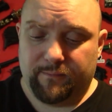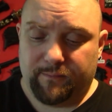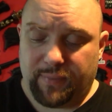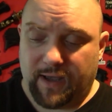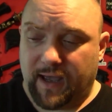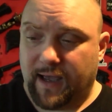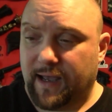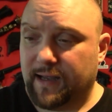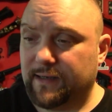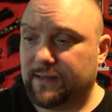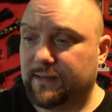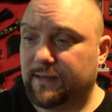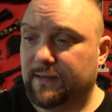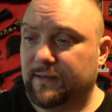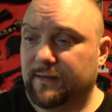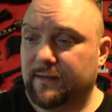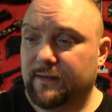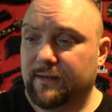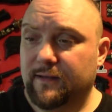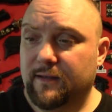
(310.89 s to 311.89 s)

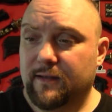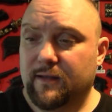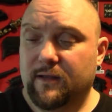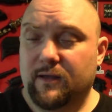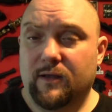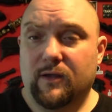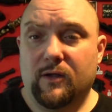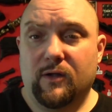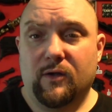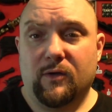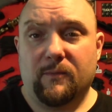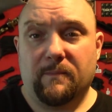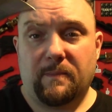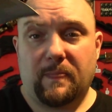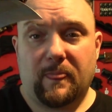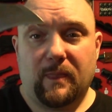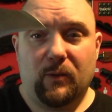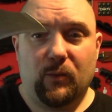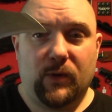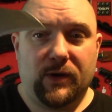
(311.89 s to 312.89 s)
But
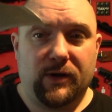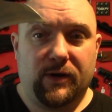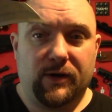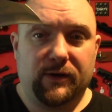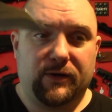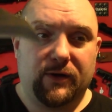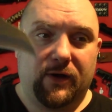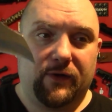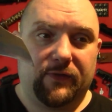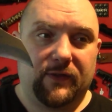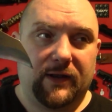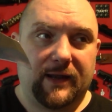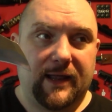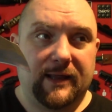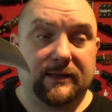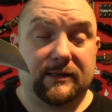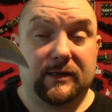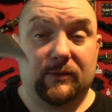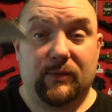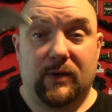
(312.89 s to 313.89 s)
when I got the
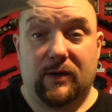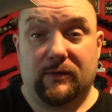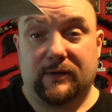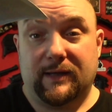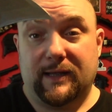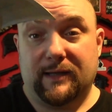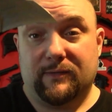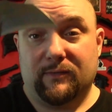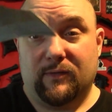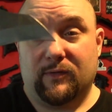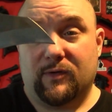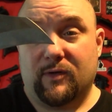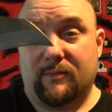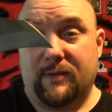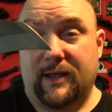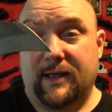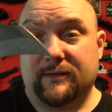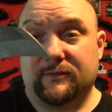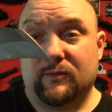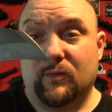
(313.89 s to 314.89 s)
Lansky World Legal and got
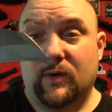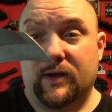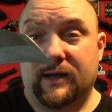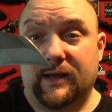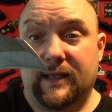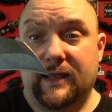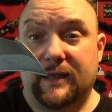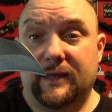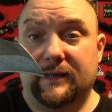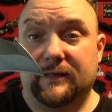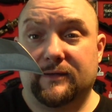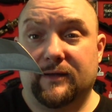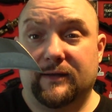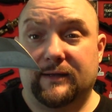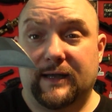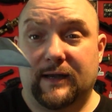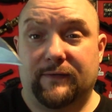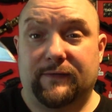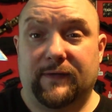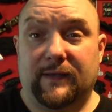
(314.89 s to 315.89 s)
my hands on one of these, I
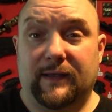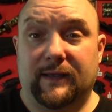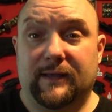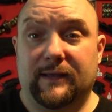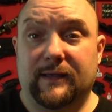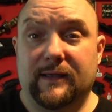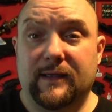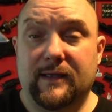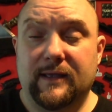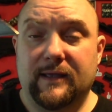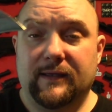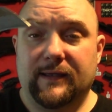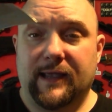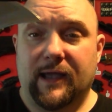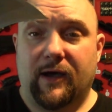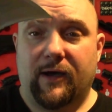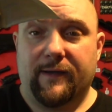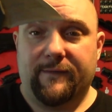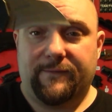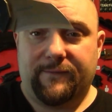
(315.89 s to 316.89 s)
did think,
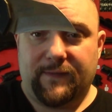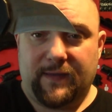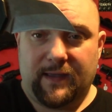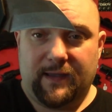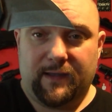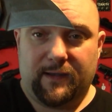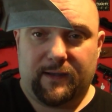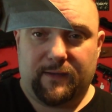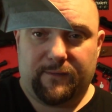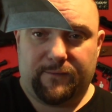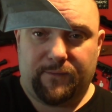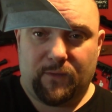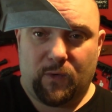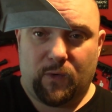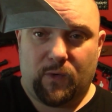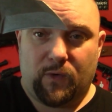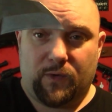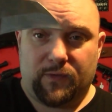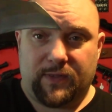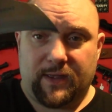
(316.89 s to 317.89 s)
yeah, I think
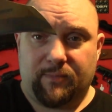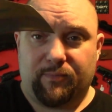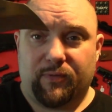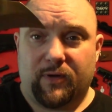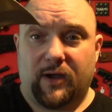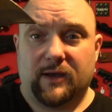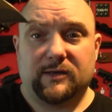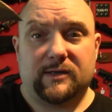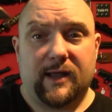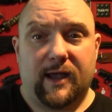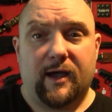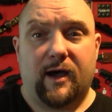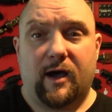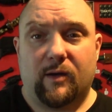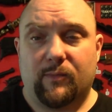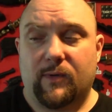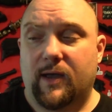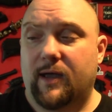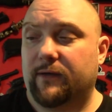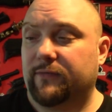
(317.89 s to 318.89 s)
for the price, they
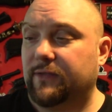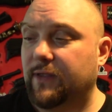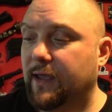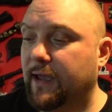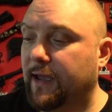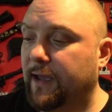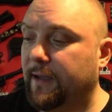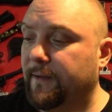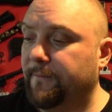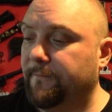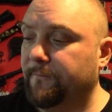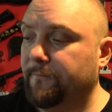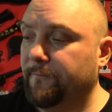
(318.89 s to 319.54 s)
are worth that.